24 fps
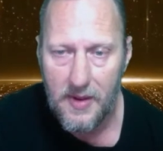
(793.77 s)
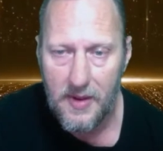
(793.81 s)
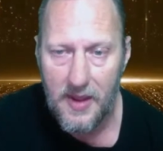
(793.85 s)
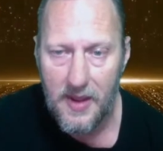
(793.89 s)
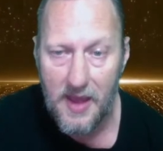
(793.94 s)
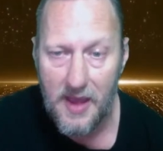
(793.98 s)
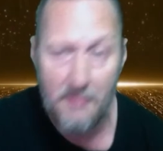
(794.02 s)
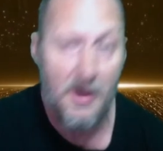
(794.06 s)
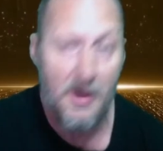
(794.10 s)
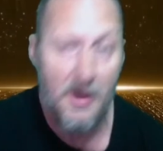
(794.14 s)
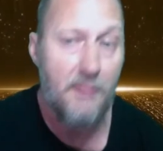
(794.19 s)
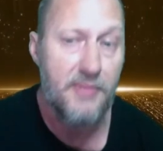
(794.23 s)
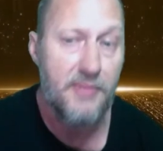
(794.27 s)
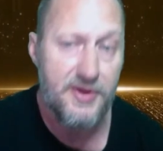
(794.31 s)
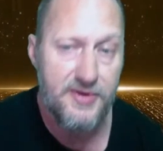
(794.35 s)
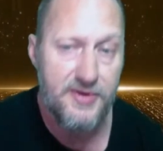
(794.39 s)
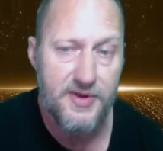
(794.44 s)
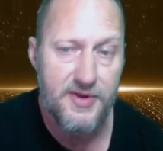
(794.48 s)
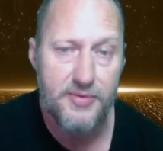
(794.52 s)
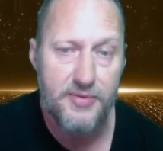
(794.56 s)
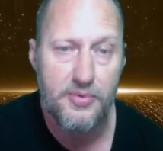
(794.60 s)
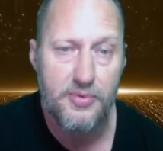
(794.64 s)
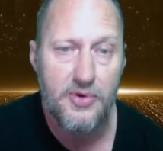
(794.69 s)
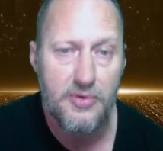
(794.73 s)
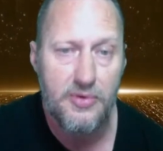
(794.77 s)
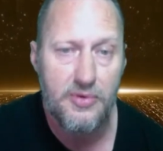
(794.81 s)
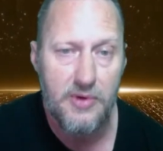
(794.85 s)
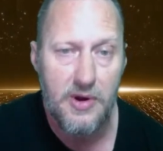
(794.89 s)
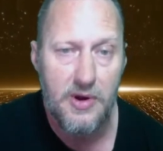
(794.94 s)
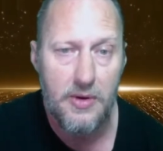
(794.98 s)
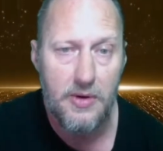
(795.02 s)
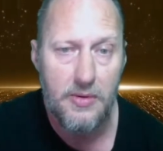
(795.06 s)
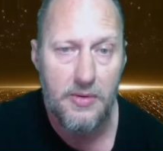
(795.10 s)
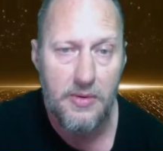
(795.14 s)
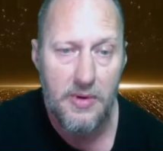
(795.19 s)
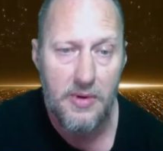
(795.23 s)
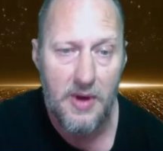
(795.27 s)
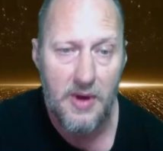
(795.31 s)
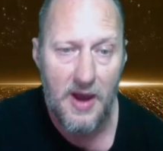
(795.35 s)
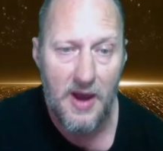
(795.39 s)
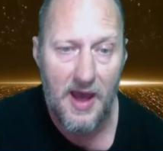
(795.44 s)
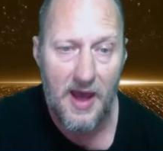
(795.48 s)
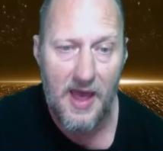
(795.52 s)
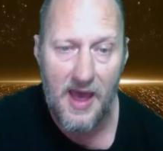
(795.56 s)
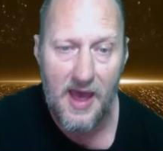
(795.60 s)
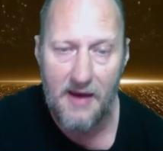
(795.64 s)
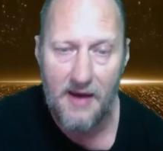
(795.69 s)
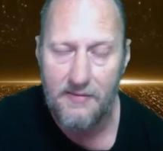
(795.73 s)
And my business will grow. I
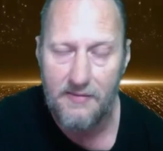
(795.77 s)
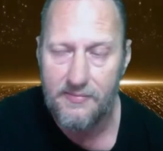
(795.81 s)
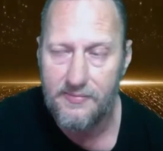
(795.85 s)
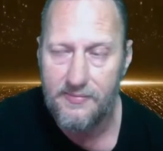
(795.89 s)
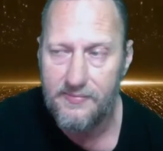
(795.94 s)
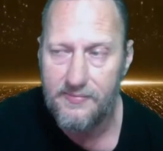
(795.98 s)
have